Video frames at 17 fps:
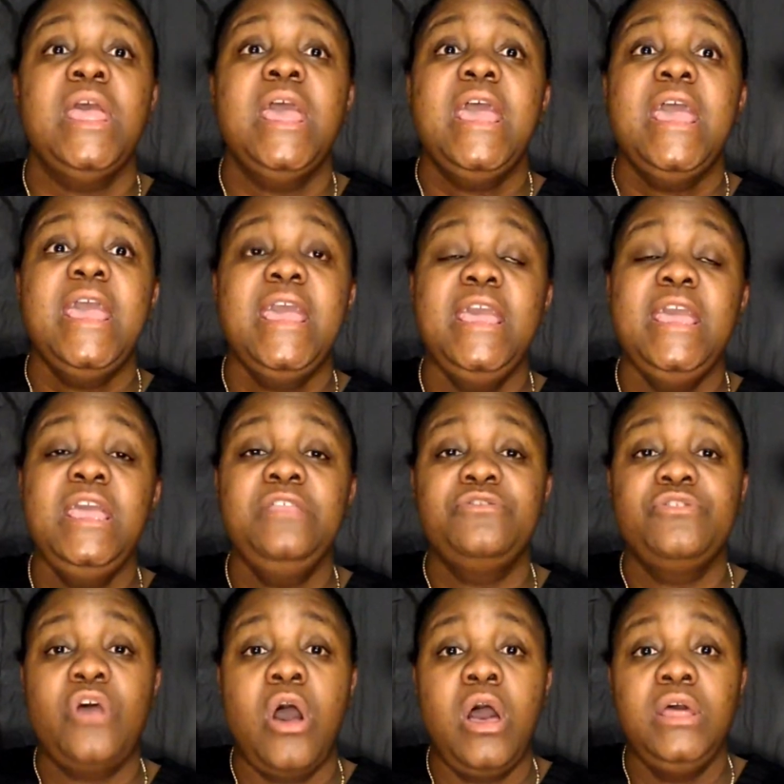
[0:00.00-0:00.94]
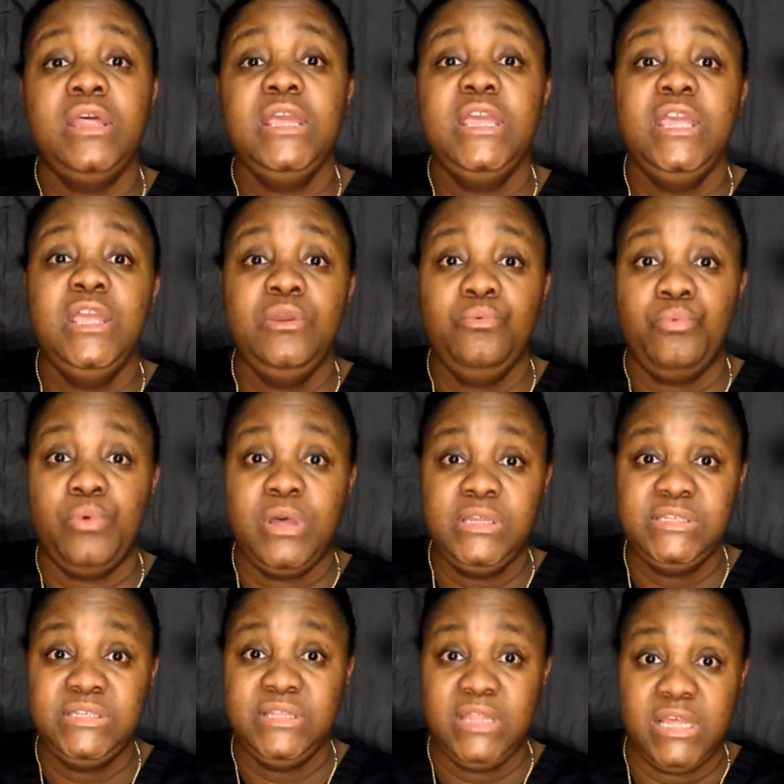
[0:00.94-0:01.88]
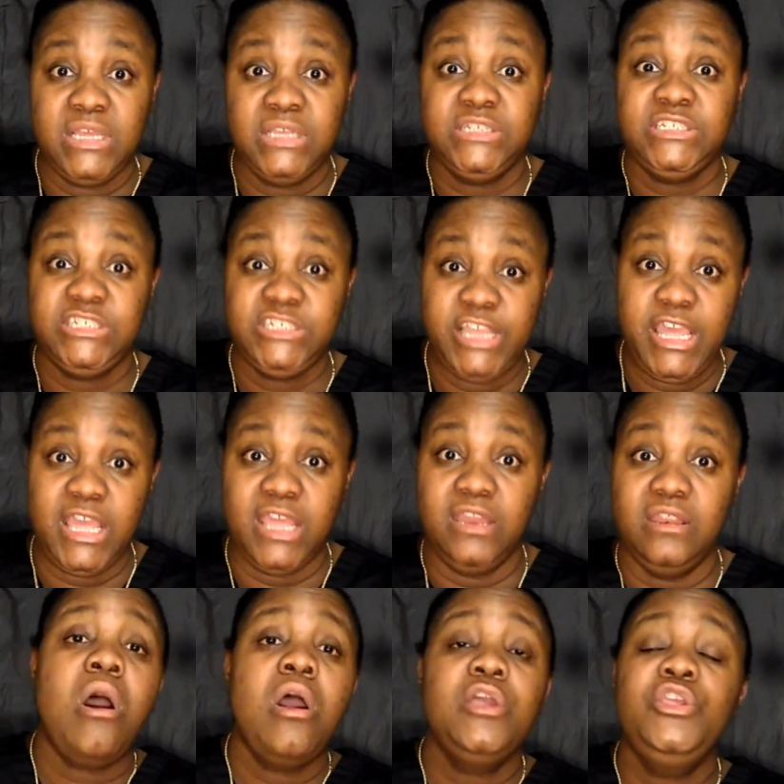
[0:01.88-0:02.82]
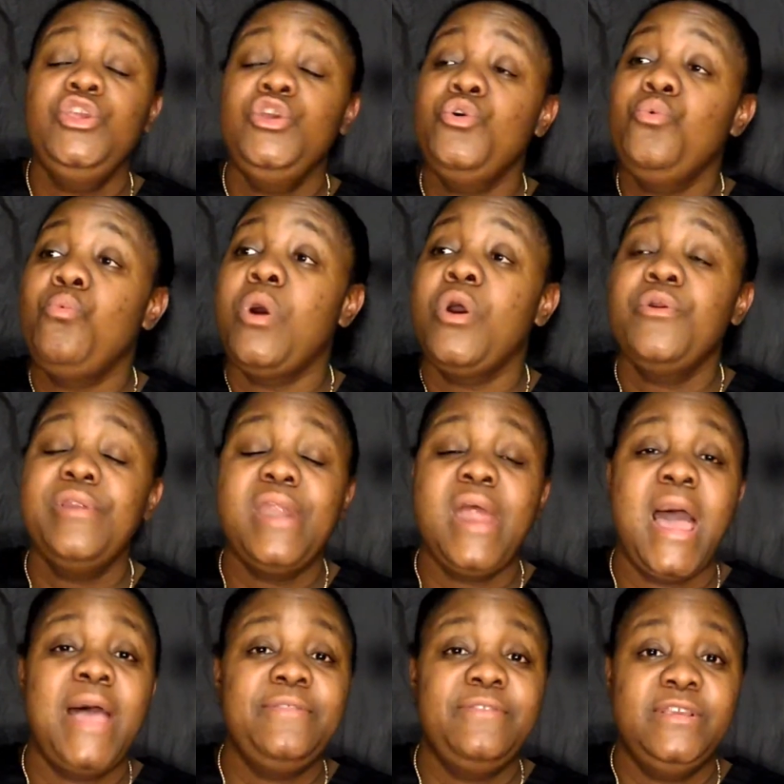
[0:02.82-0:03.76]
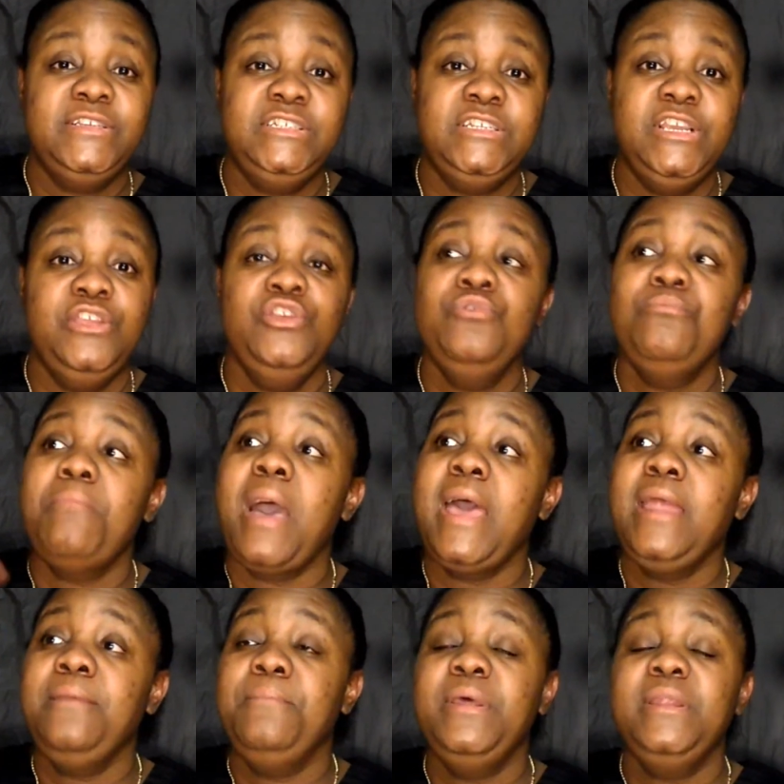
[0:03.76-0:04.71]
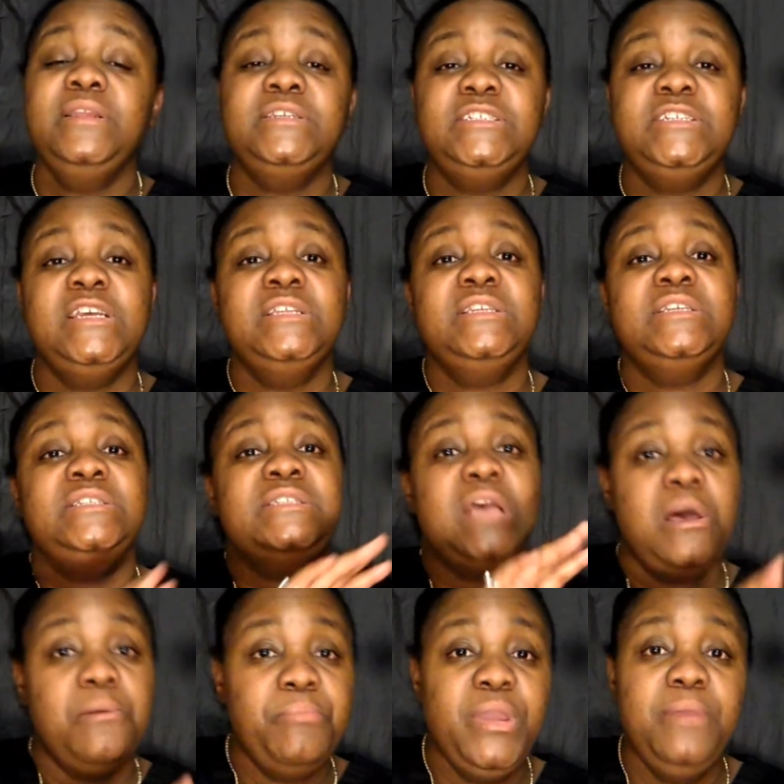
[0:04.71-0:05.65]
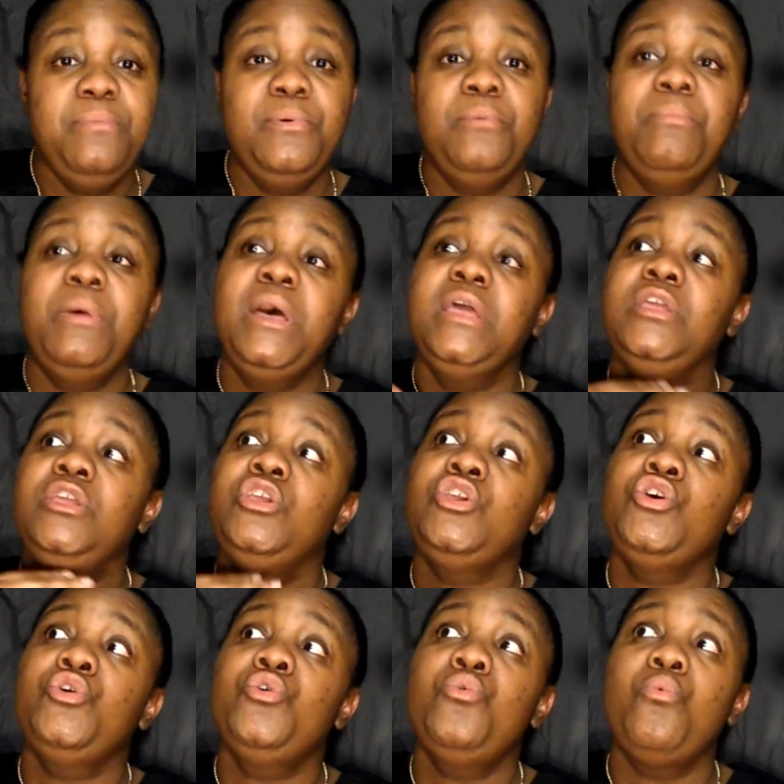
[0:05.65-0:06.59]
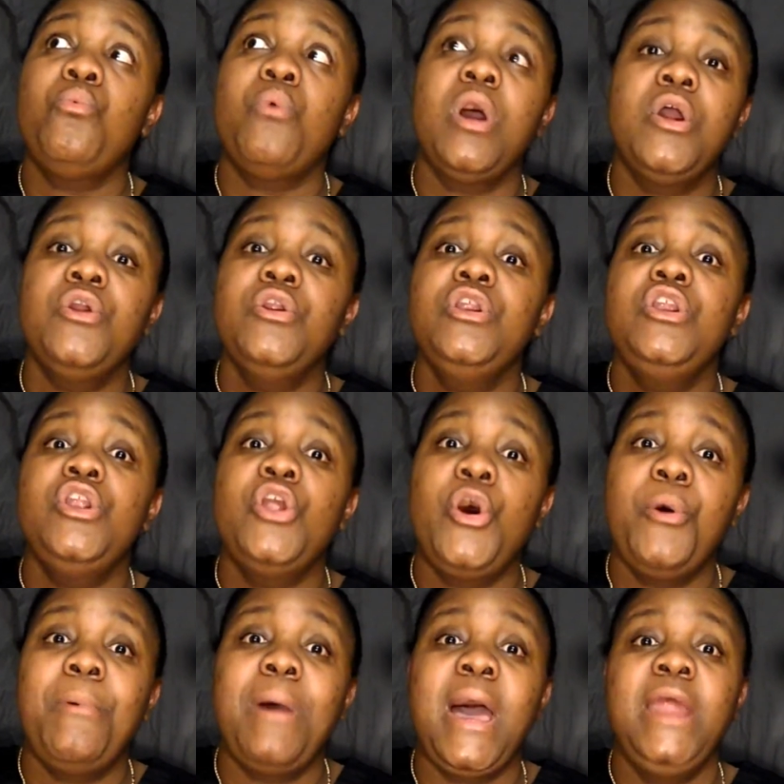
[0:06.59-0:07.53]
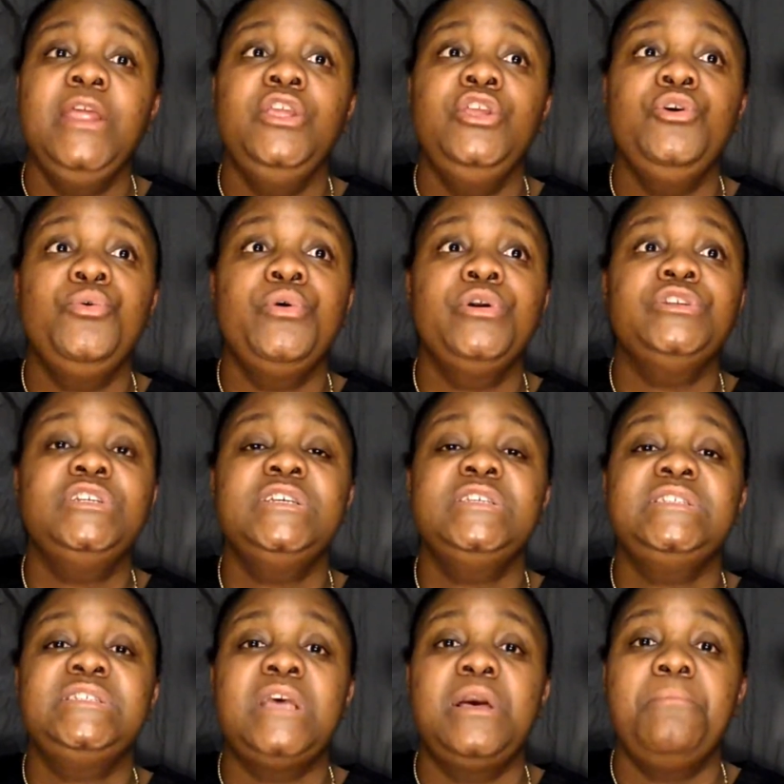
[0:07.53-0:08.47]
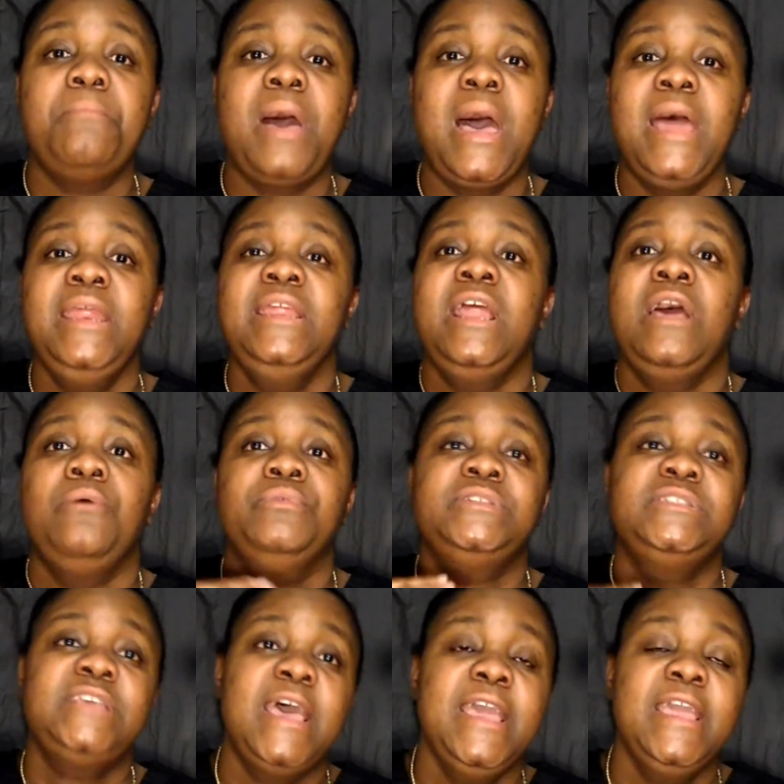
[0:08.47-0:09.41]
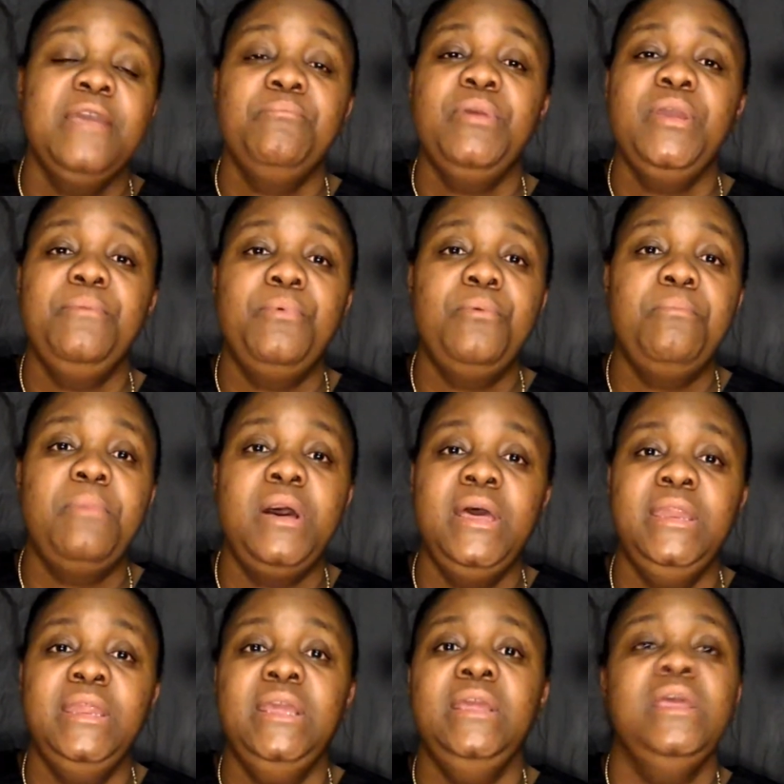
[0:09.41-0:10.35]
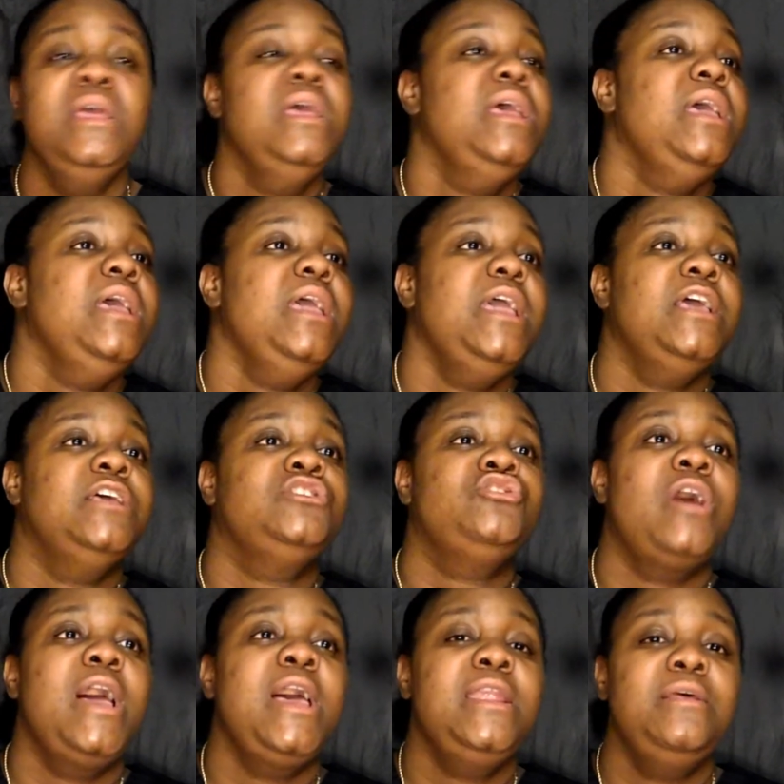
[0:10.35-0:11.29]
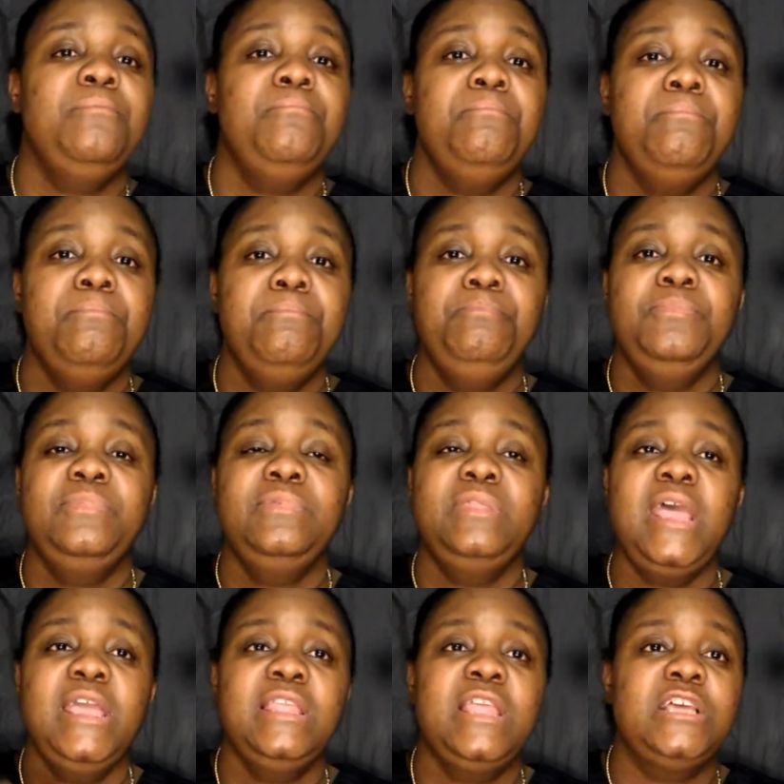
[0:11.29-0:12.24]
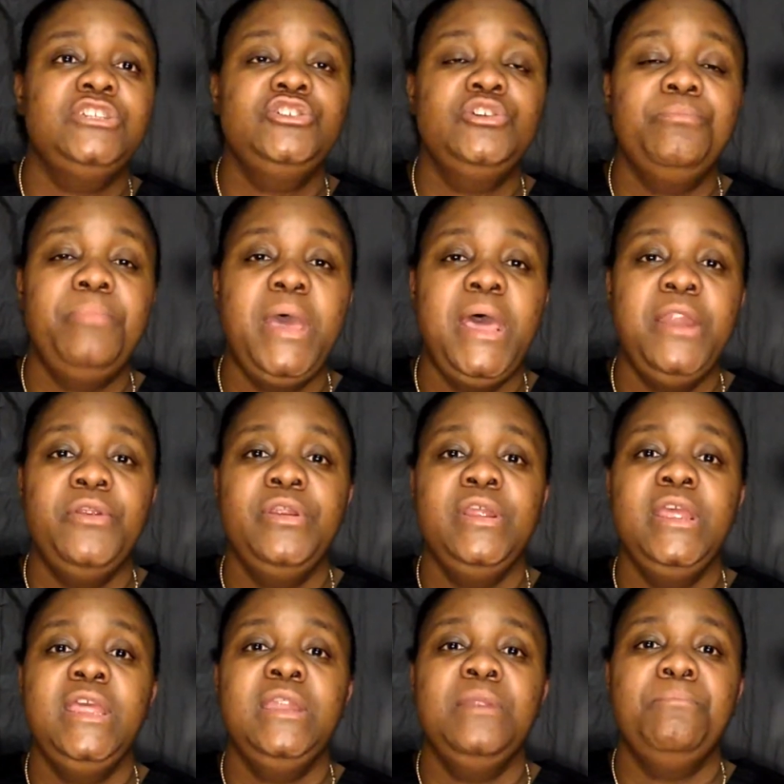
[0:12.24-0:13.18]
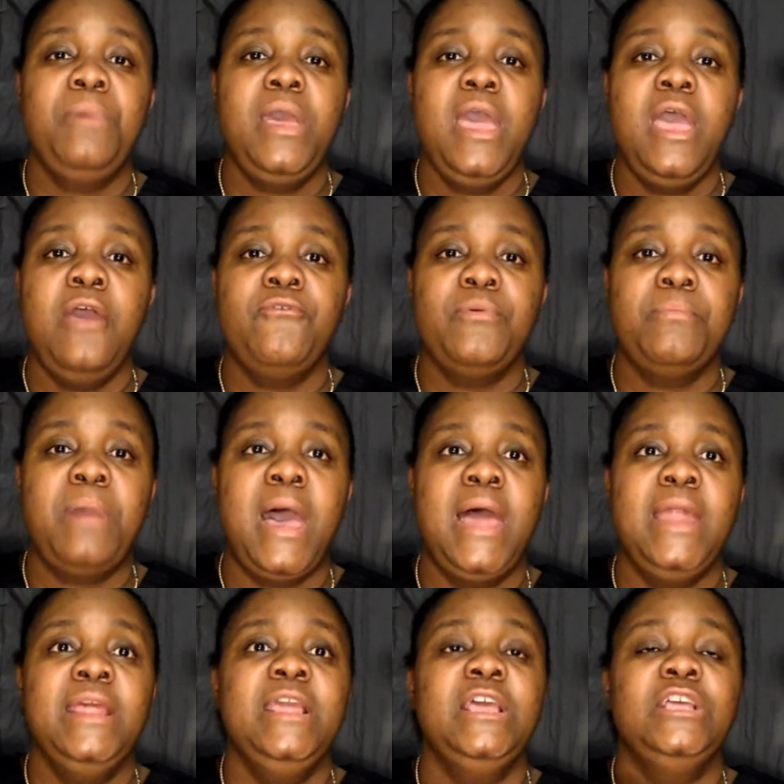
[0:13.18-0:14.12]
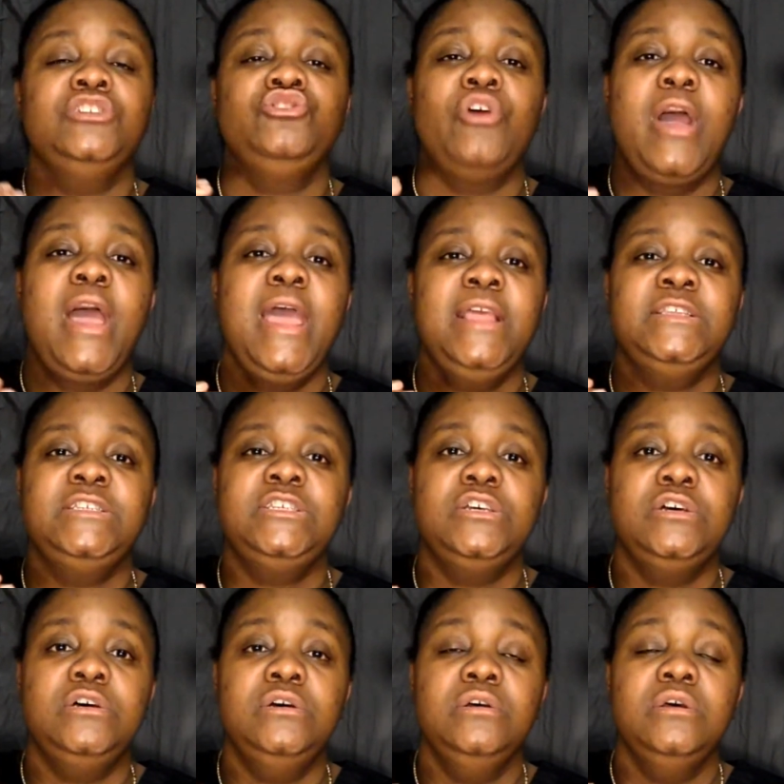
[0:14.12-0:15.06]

He thought he was the shit. You were not the shit. You might have been the shit to some people, but you weren't nobody. You were just somebody that was taking people money and trying to think that you're better than everybody and trying to